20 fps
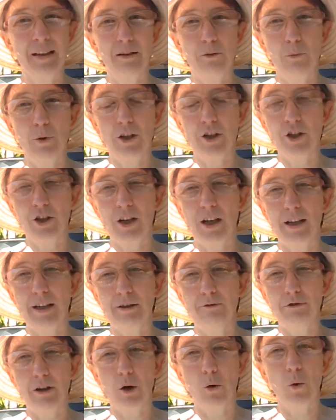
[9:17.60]
which kind
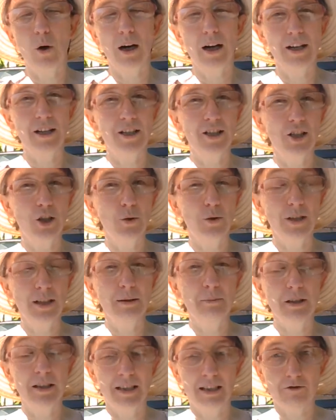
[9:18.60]
of required
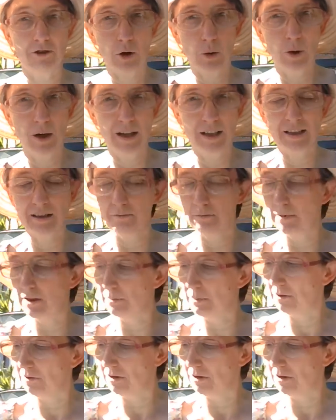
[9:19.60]
pseudonymity, required it to be